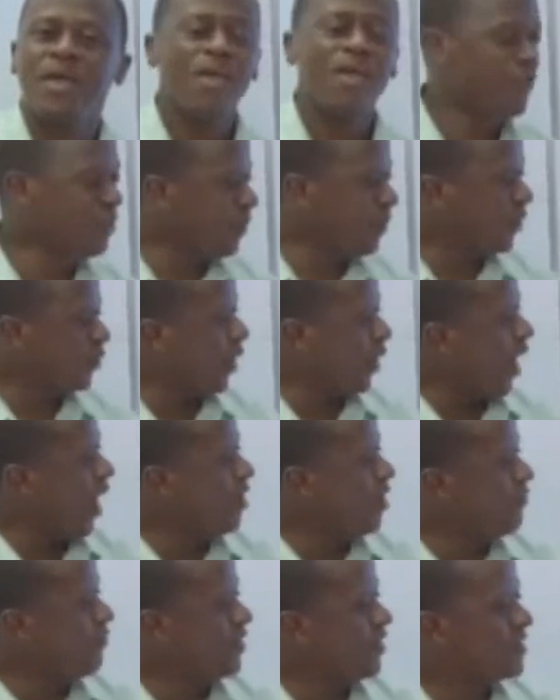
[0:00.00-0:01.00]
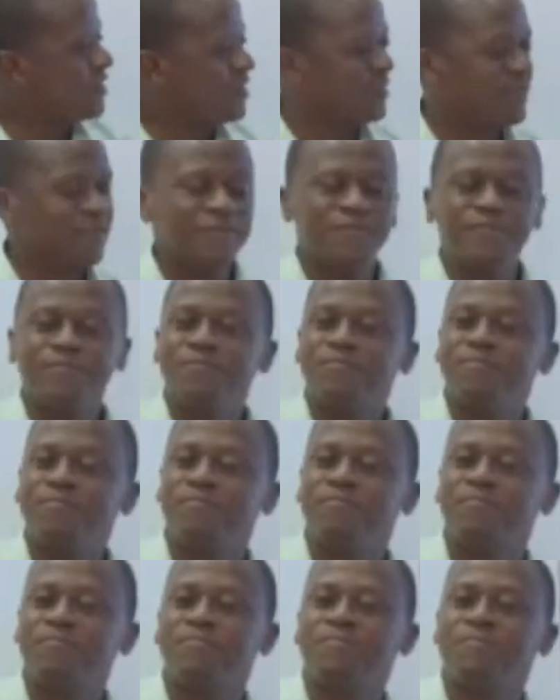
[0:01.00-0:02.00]
in this particular adverts.
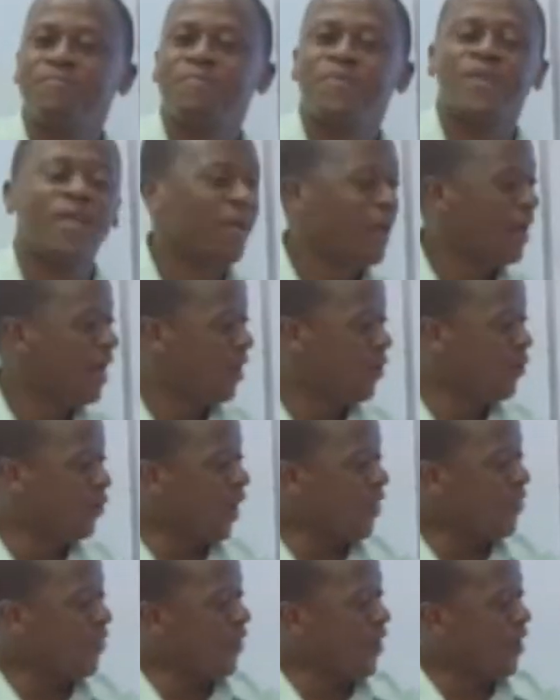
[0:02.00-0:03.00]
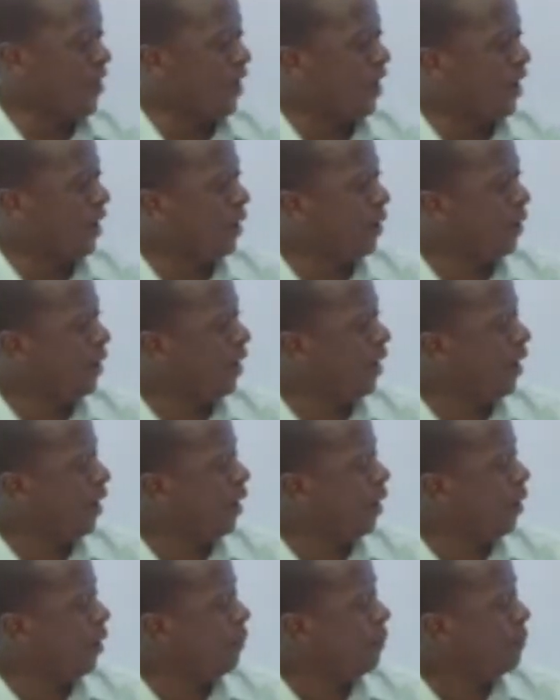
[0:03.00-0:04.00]
Look at the uh,
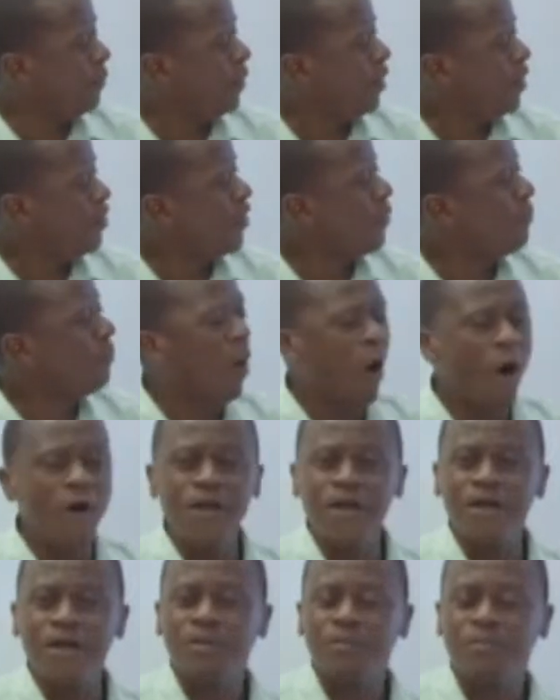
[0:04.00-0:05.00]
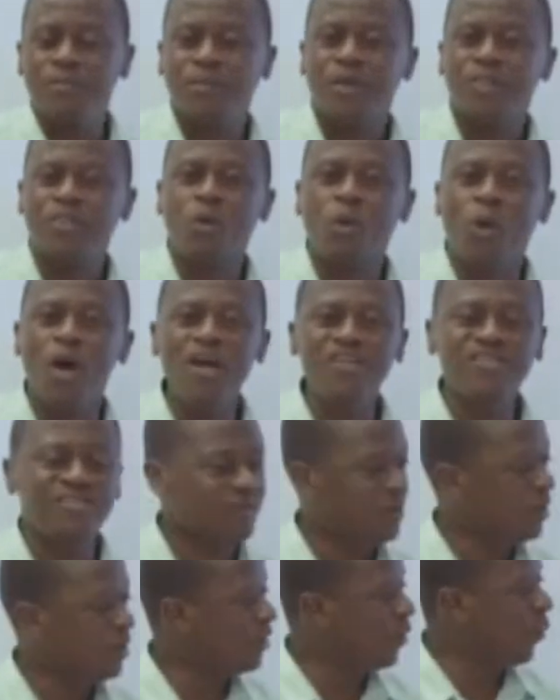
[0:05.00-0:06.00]
um, the boarding. The
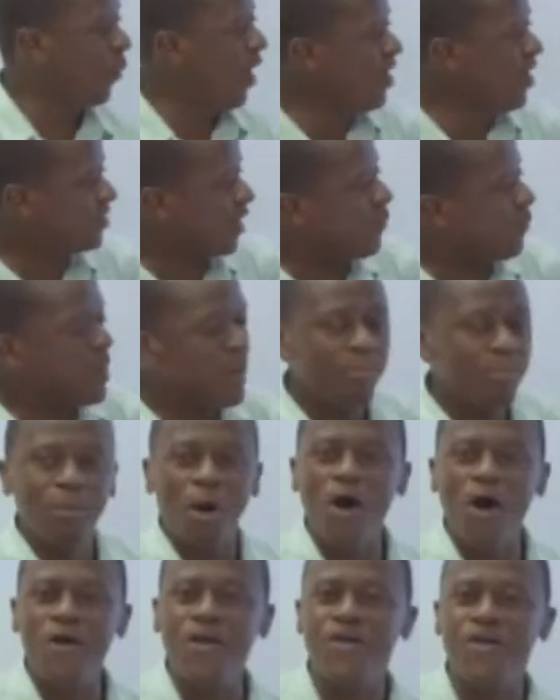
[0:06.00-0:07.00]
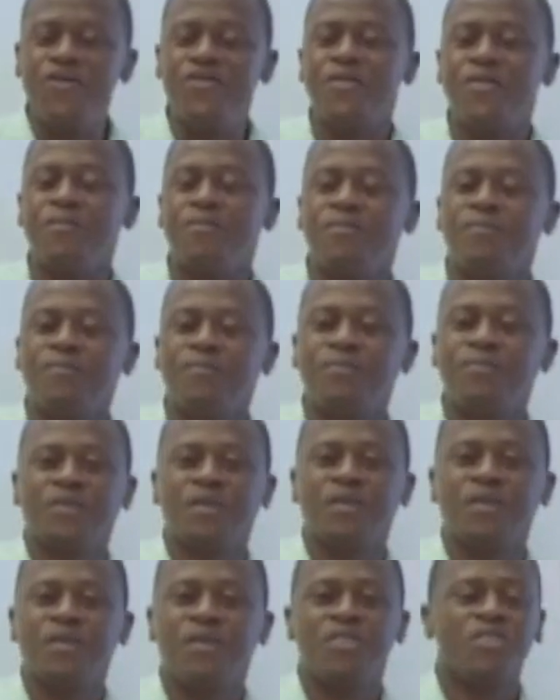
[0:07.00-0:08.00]
words the words have been boarded
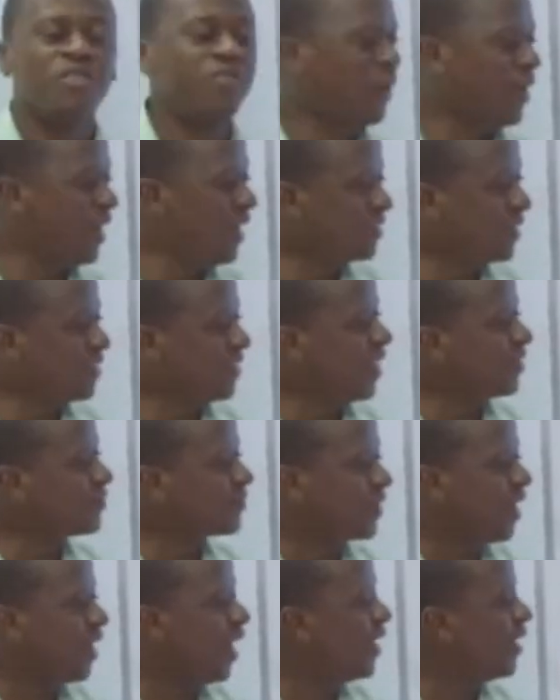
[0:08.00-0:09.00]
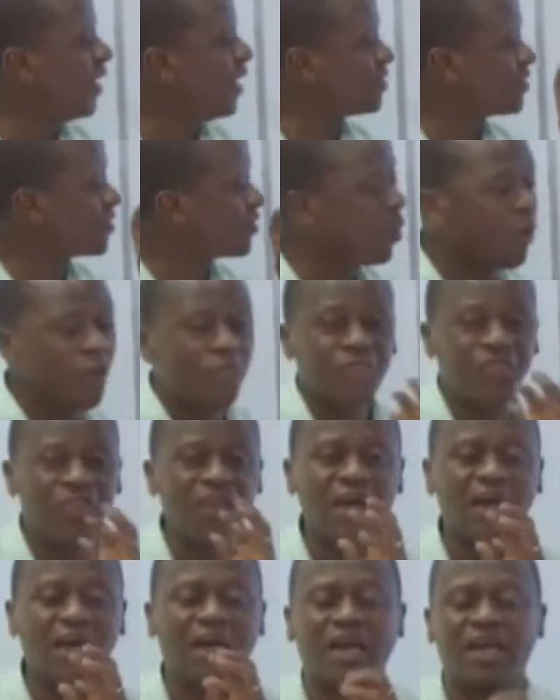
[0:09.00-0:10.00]
the letters are, are so
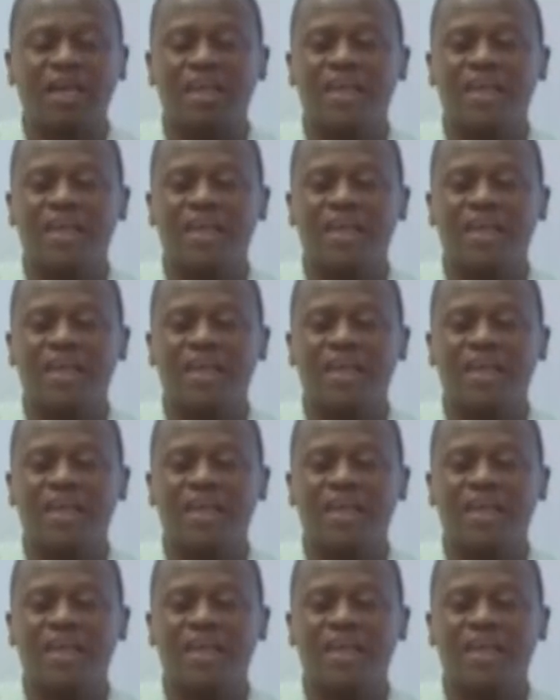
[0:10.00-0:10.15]
thick,